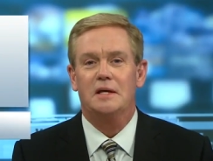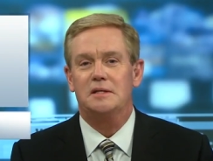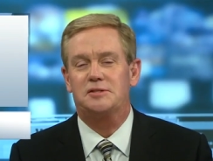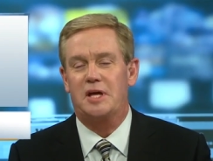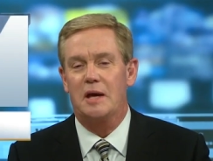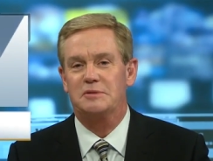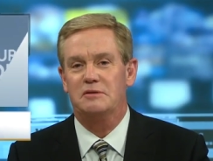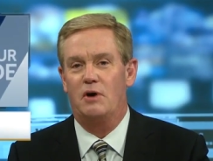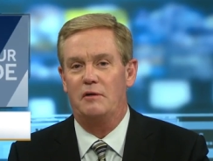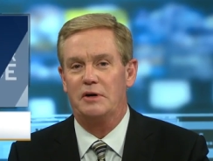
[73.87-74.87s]
These scams
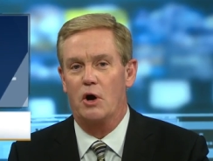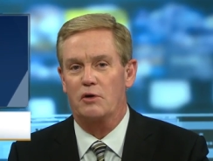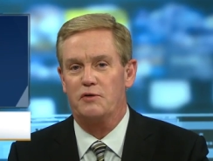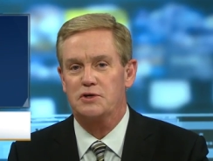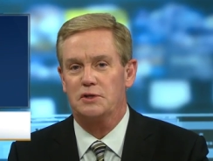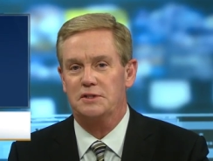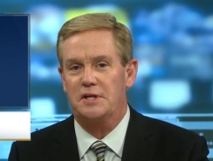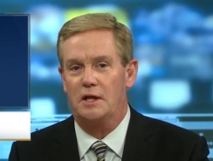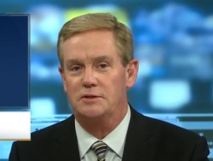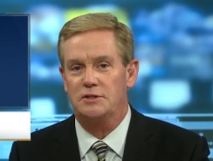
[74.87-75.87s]
involving artificial
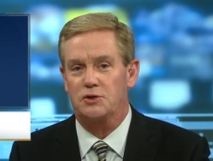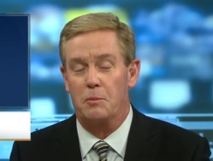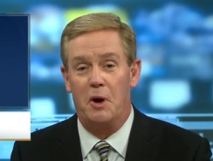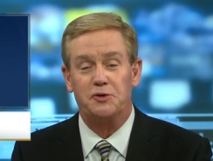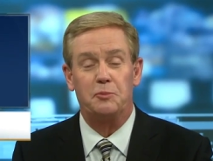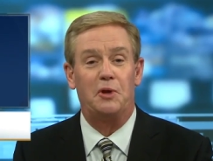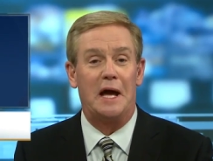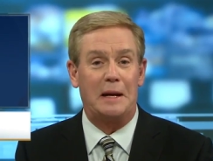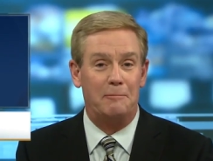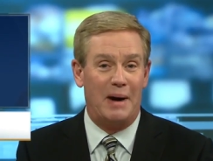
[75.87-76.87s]
intelligence are
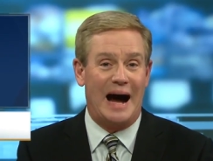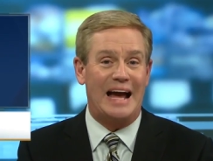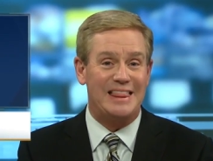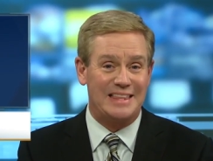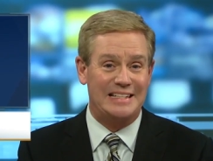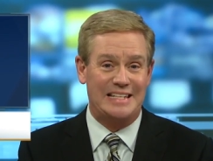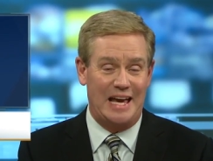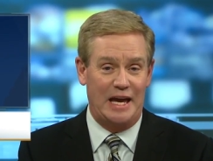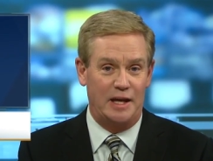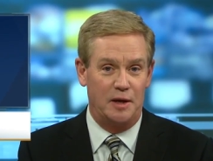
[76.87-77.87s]
multiplying by the
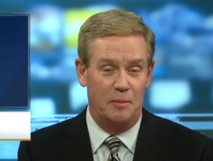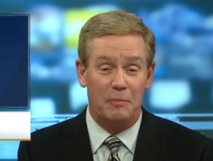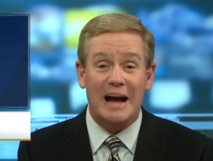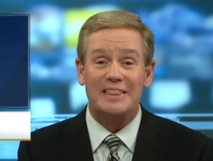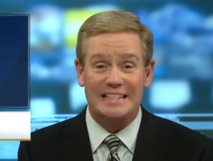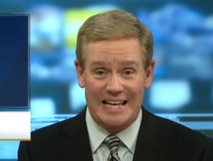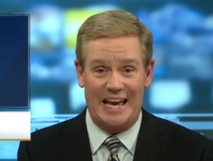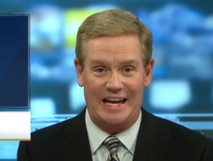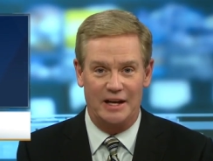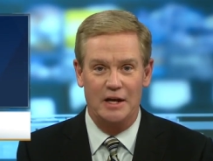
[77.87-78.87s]
day by the
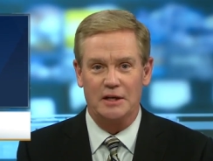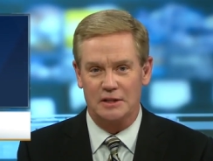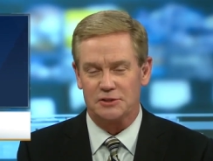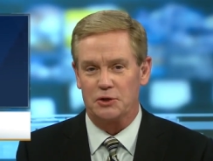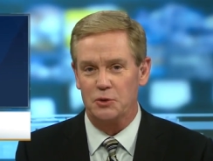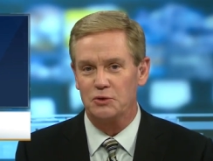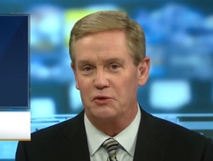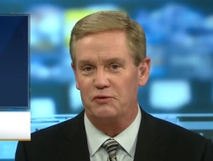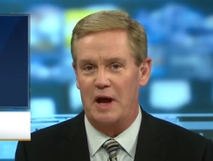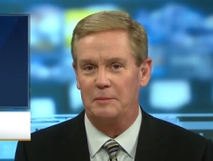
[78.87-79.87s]
day. And so you and your
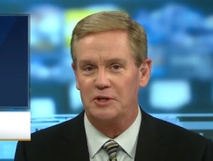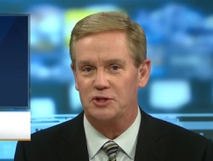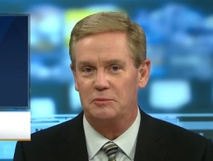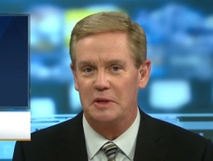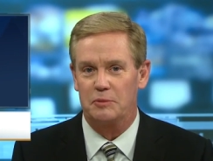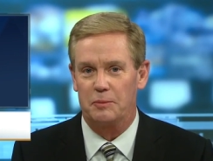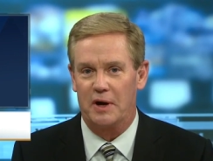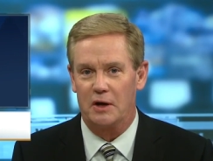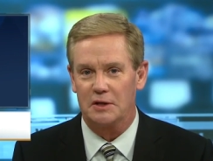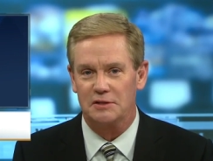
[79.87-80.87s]
family should be
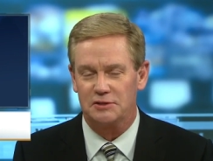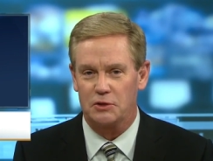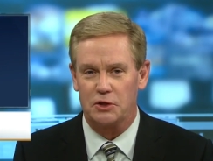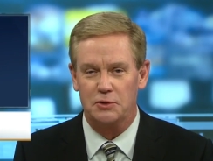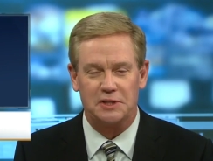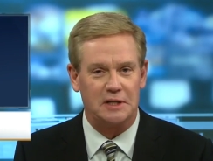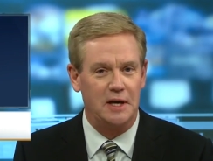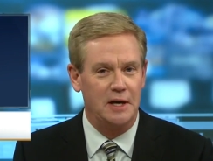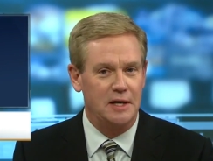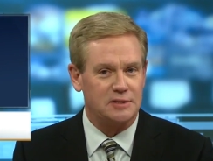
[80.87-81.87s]
prepared. Consider using
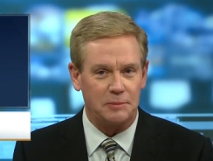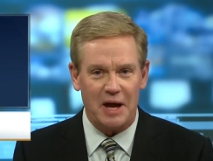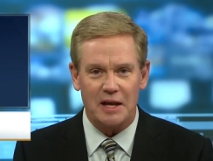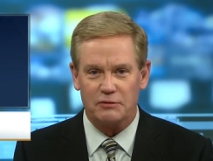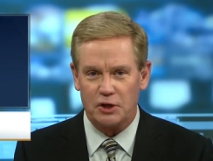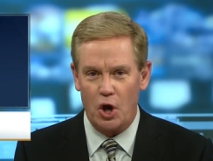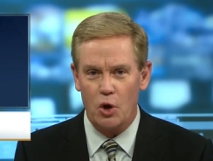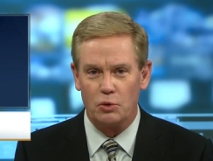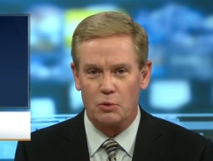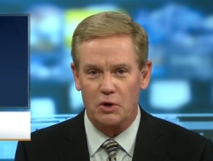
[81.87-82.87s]
some kind of
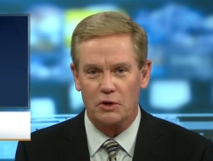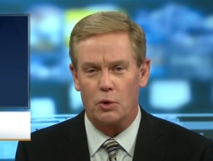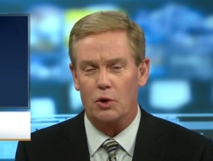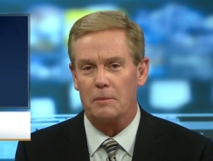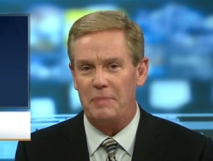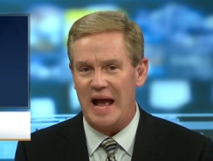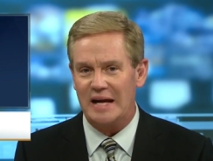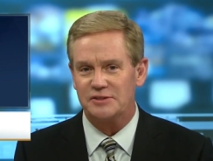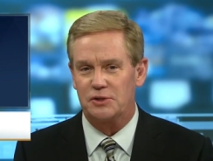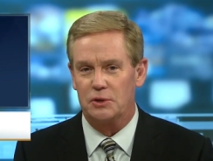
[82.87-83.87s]
code word or a
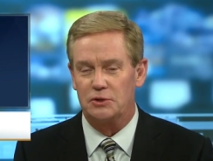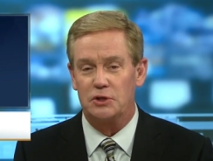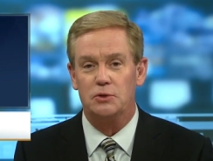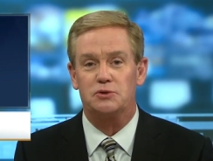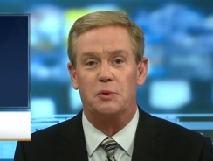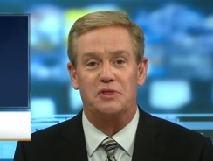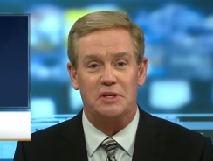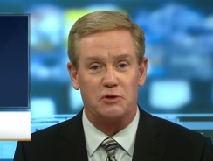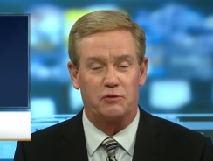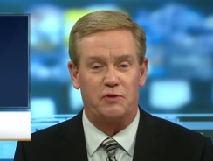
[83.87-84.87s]
passcode to use
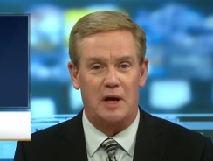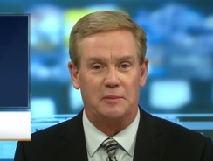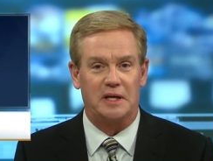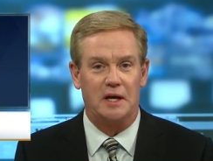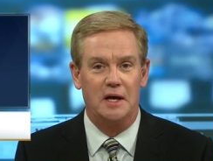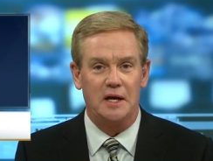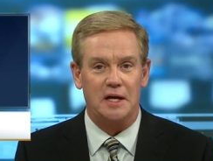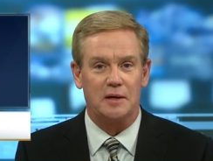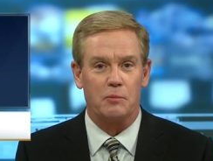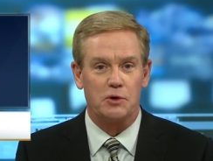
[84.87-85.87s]
within your family
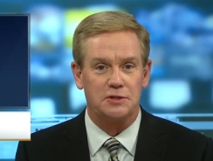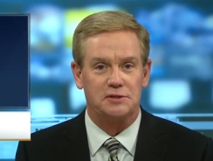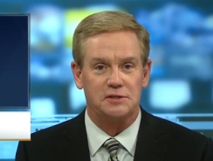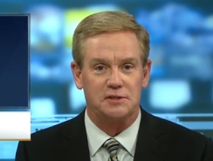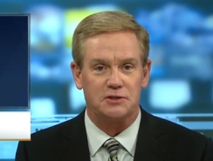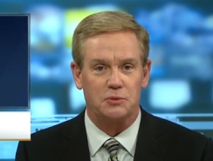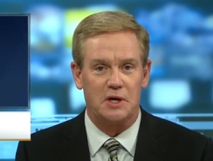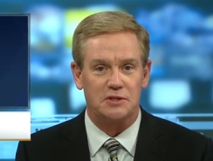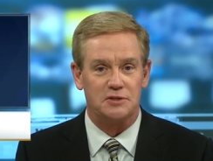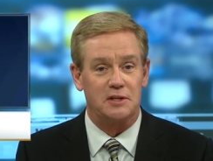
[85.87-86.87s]
in emergency situations.